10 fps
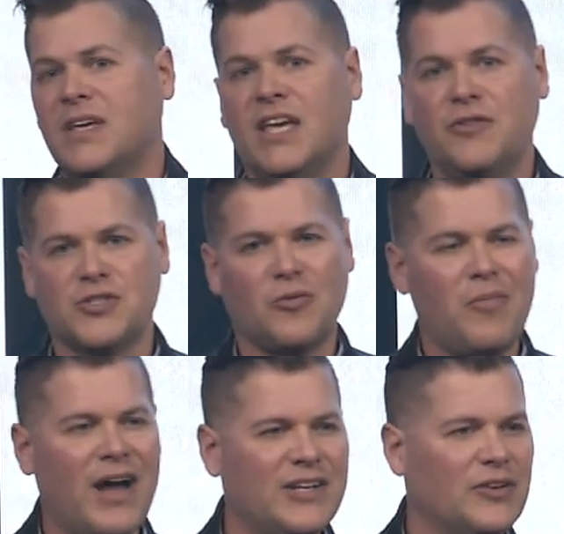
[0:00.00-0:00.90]
It was a
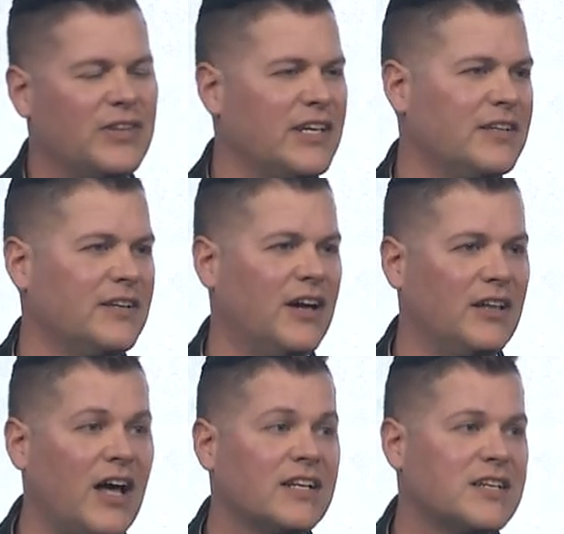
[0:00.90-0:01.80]
reminder that a
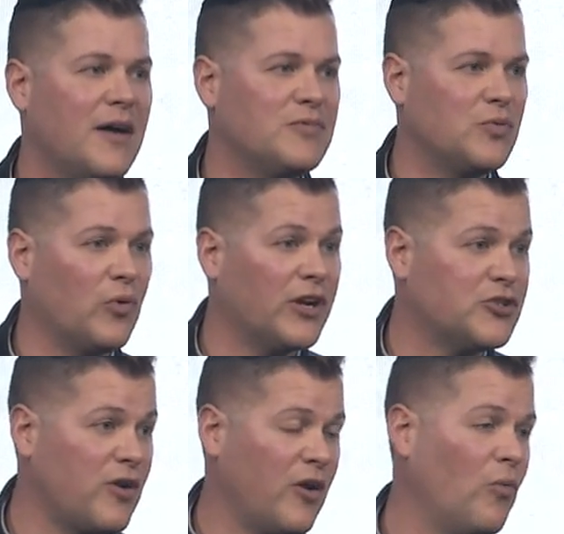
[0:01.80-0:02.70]
lot of times we're going
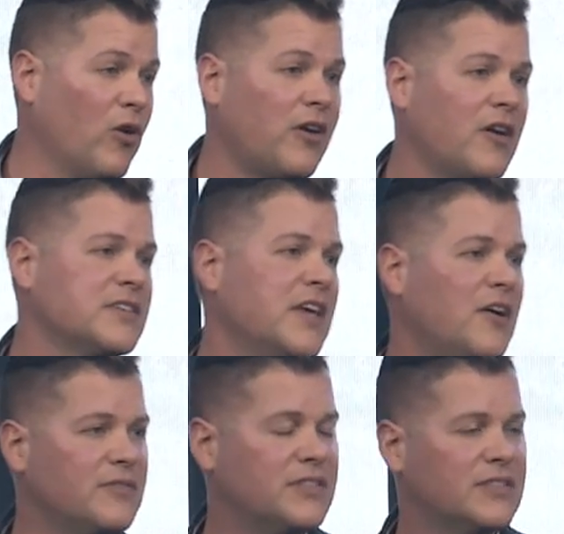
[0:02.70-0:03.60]
to try to work
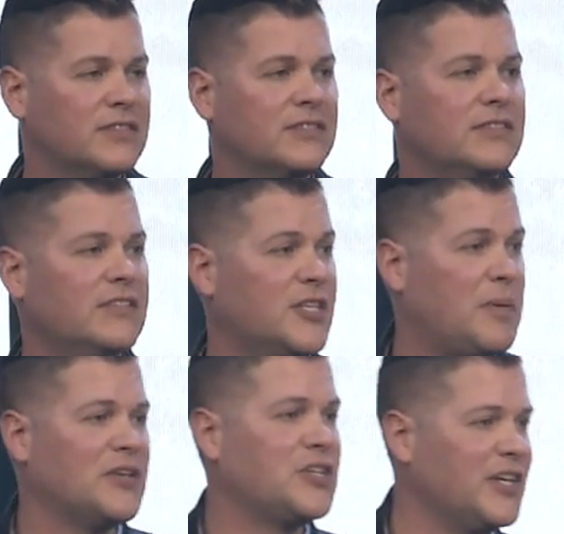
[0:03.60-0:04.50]
ourselves,
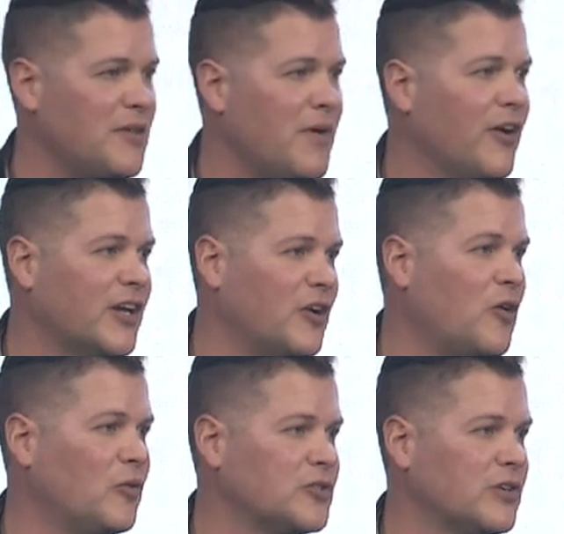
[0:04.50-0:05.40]
especially in American
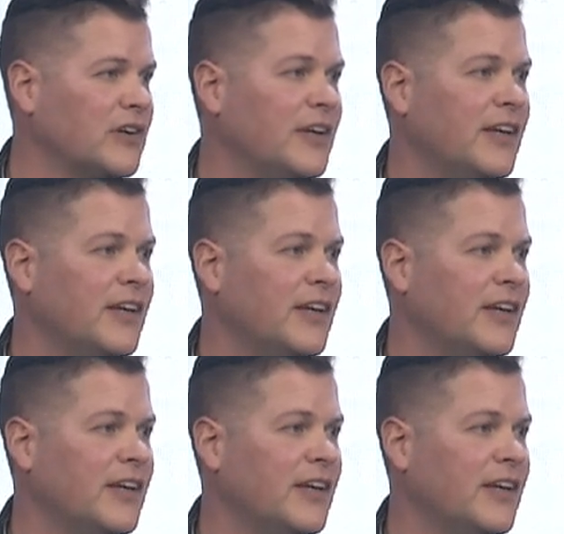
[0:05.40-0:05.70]
culture.